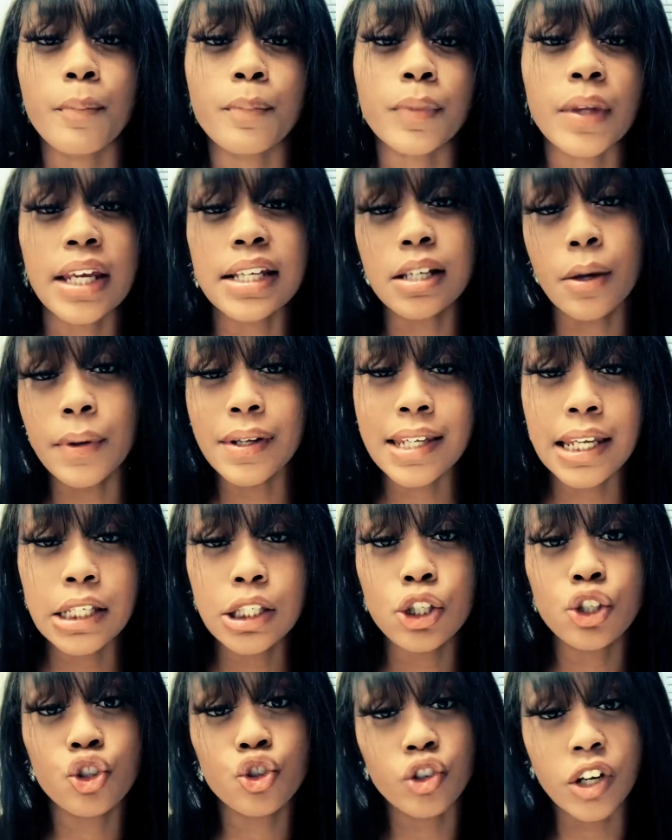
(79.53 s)
It's always good
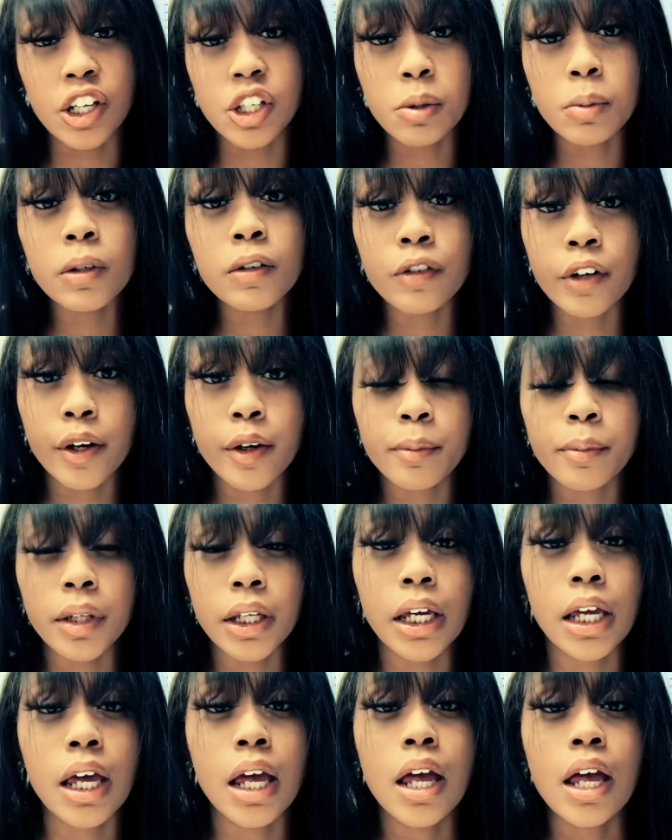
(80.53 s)
to stretch,
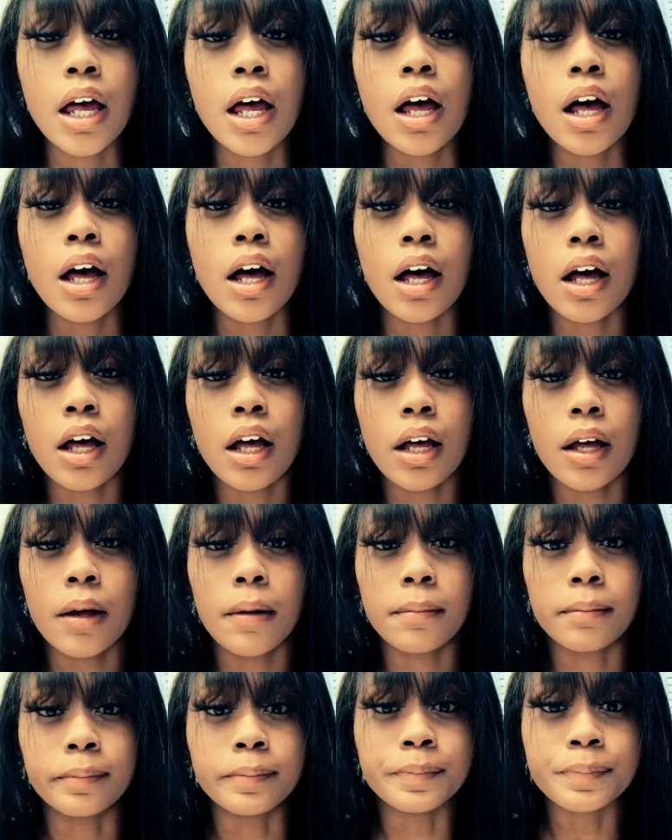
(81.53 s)
preferably
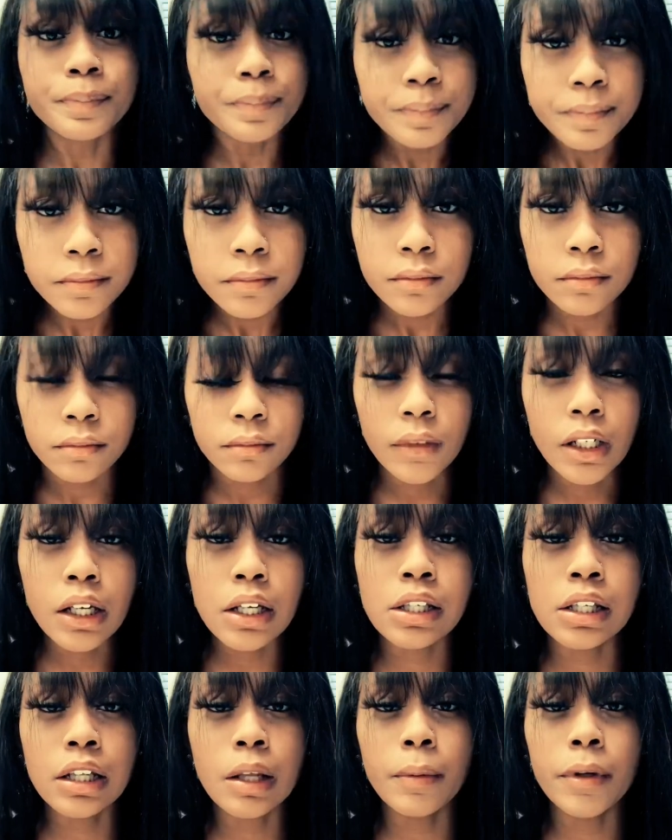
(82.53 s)

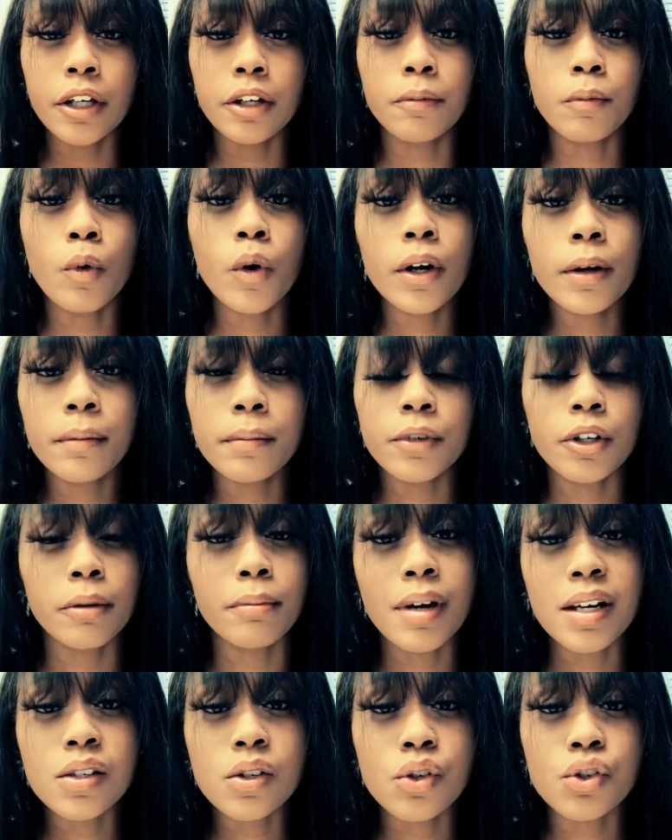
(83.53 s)
so that way your
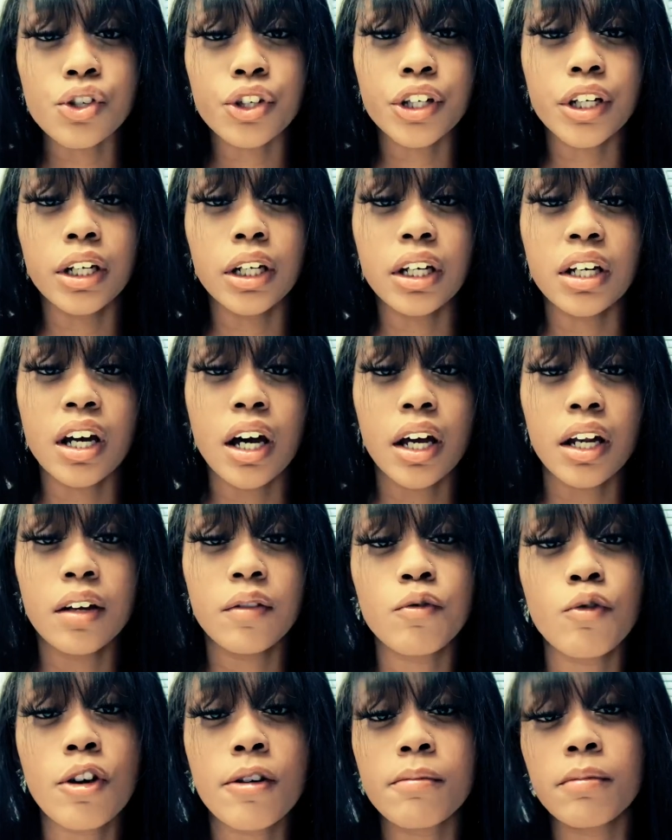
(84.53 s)
muscles are getting kind of
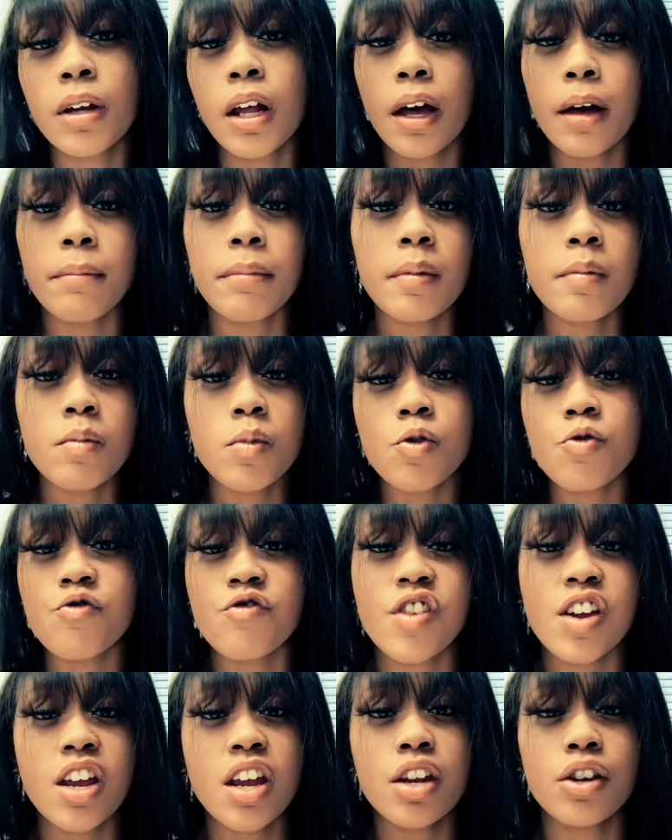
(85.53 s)
warmed up and
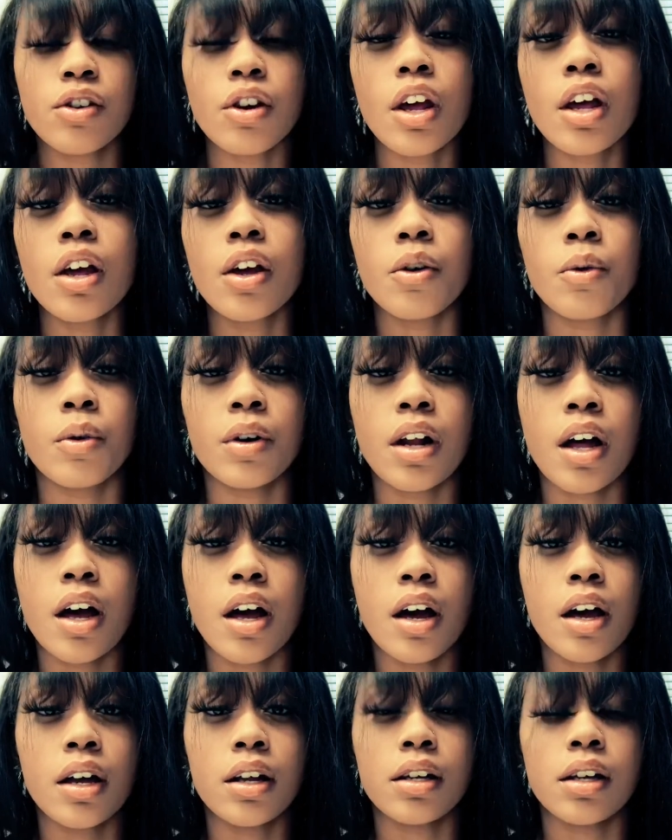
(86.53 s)
moving. We're
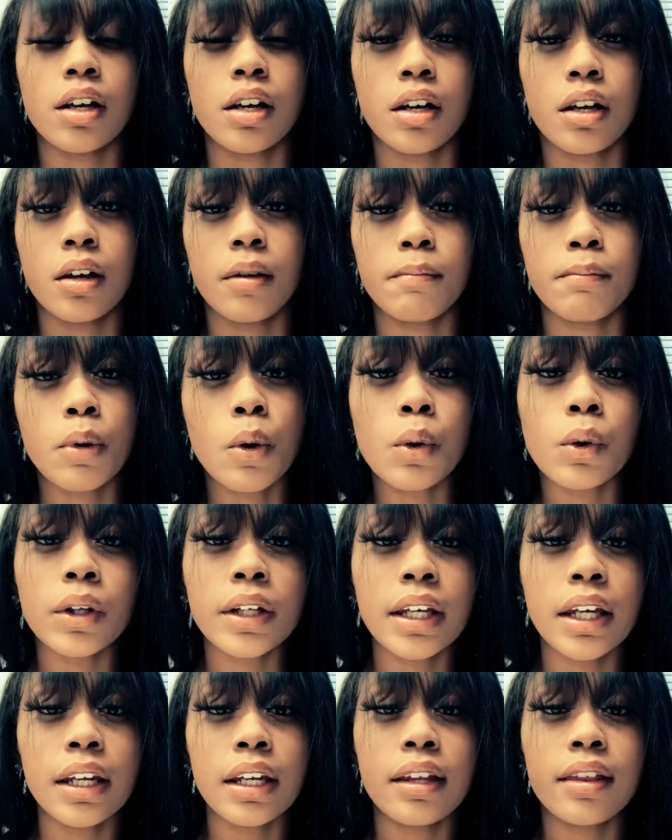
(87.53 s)
not
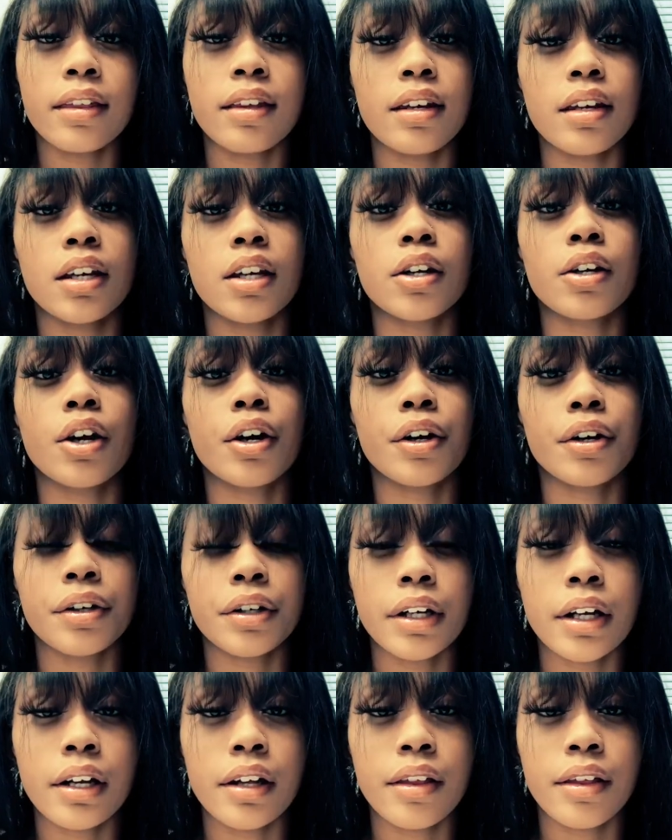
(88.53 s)
pulling anything, hurting
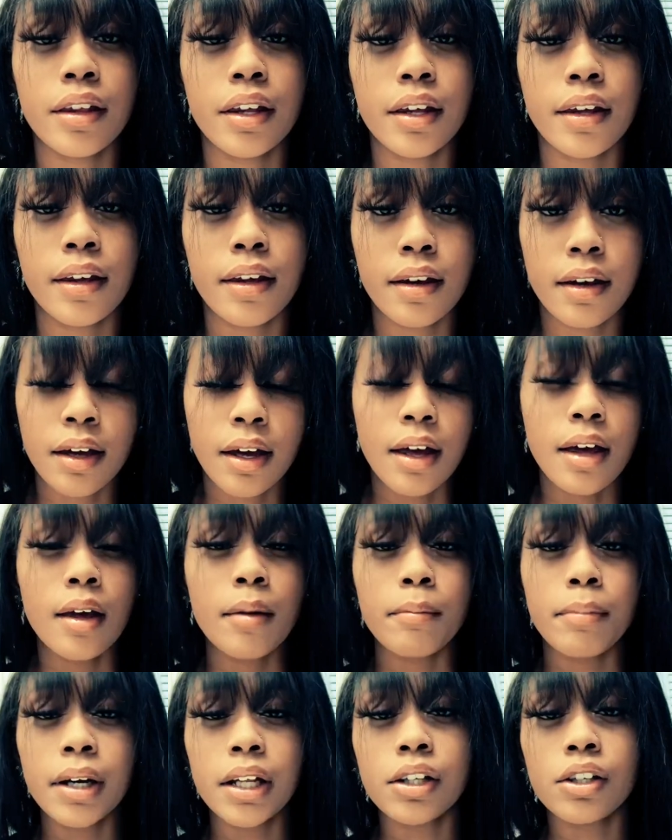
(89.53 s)
anything,
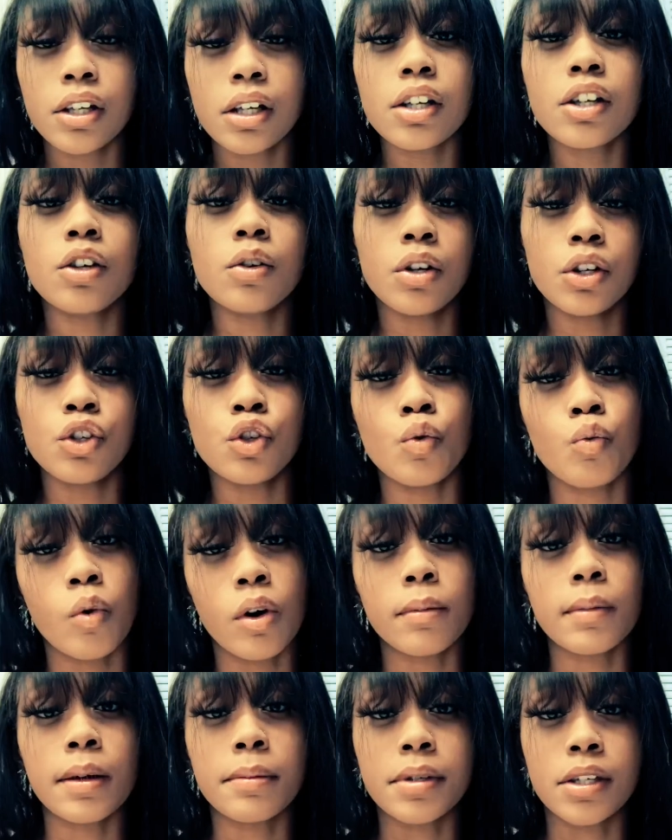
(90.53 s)
but you can do
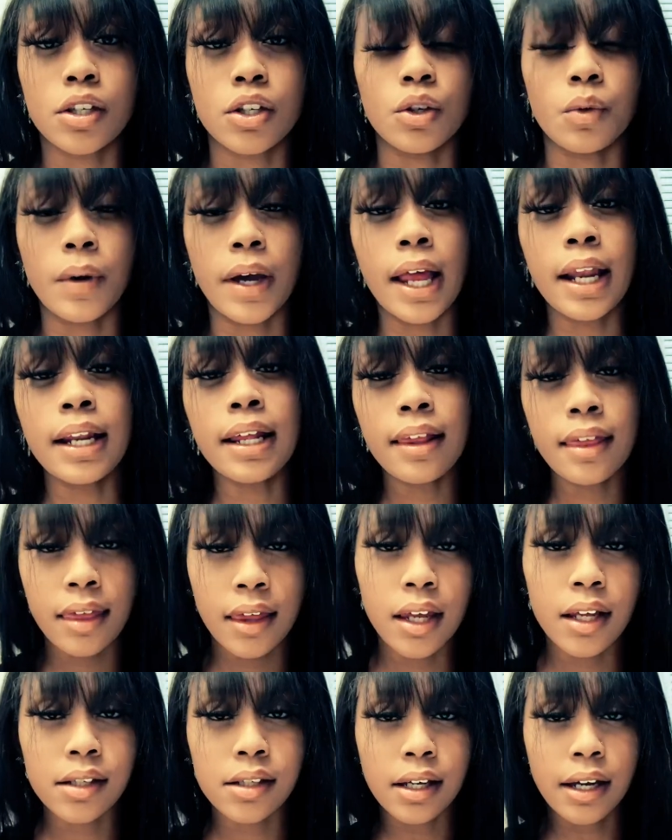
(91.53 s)
warm-ups too.
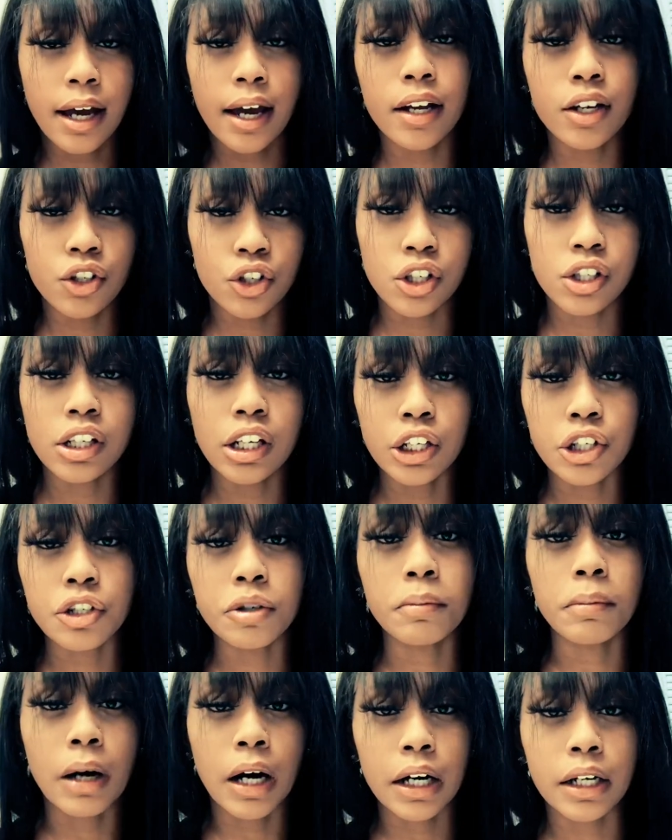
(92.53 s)
Anything to kind of just get your
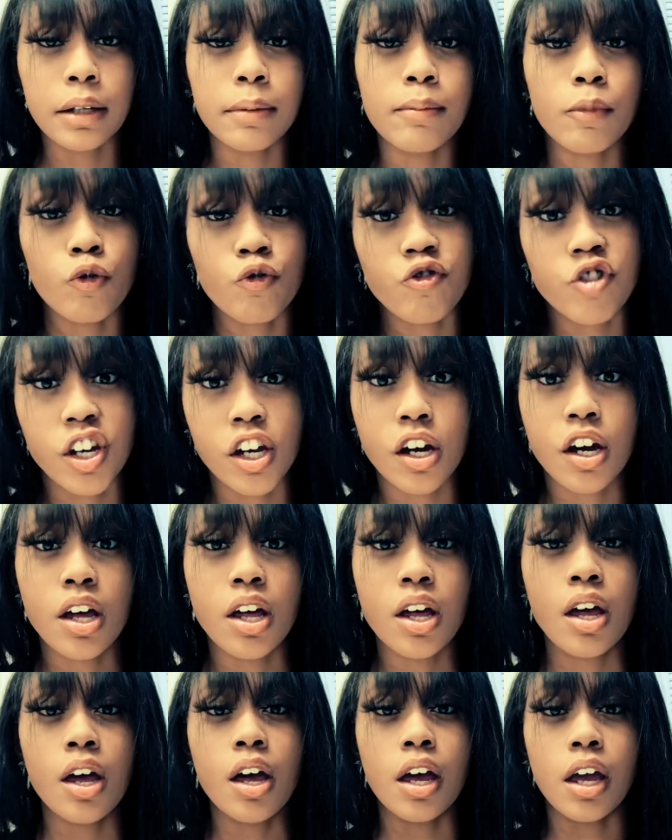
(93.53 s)
body moving
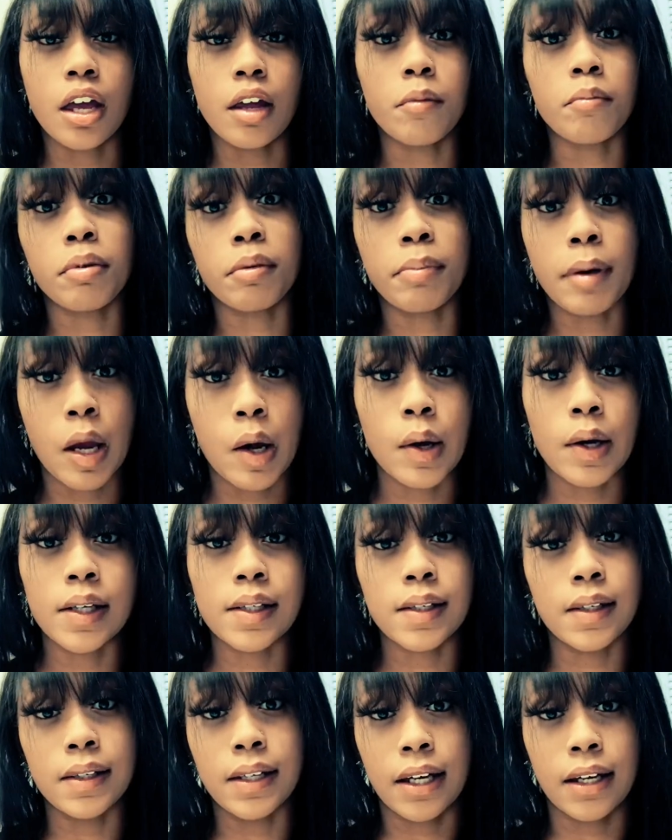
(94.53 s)
and preparing
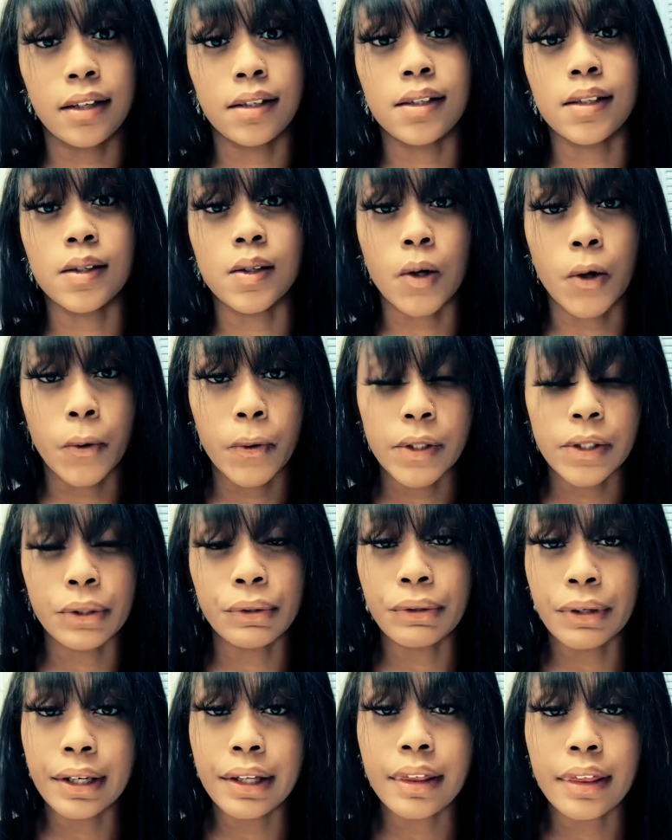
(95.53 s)
to dance is always a
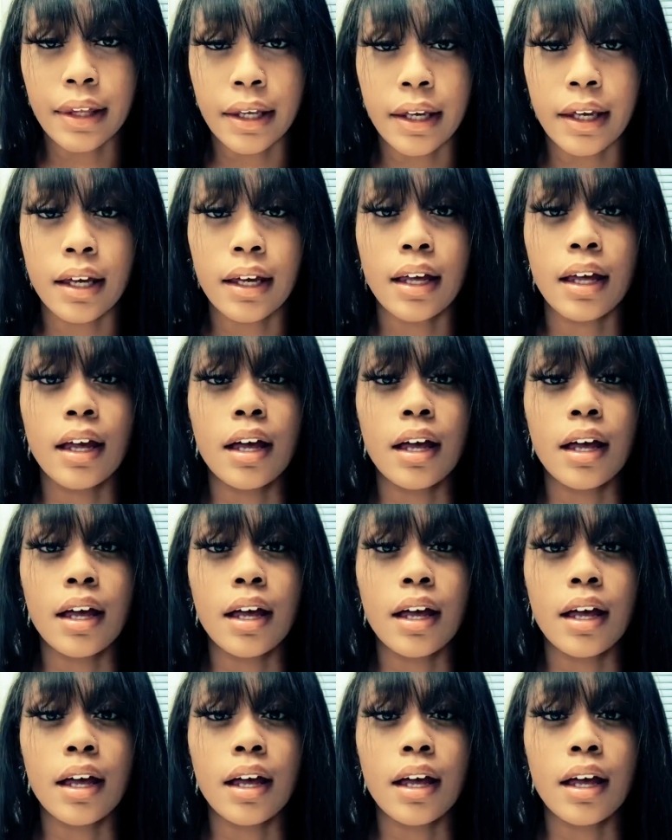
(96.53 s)
great thing.